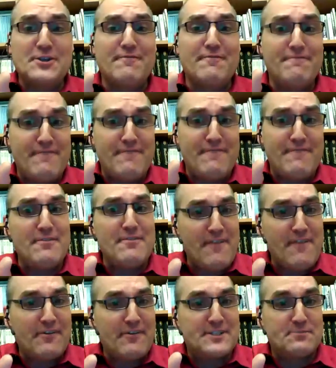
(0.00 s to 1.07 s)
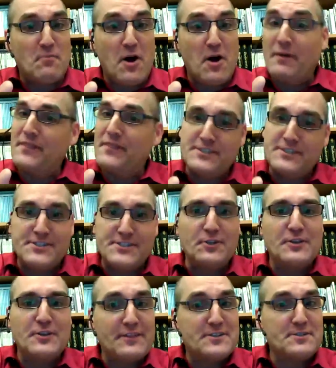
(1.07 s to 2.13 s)
are very very small, but they're
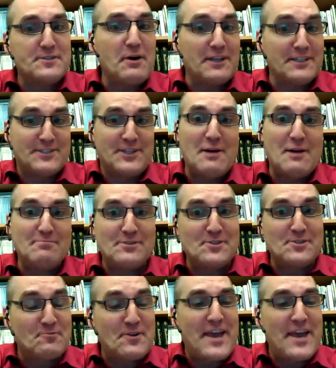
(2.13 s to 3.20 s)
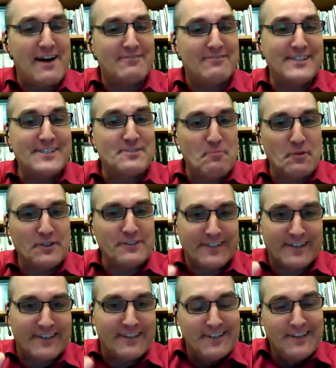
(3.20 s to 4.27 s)
still not the smallest lobsters we have in this building.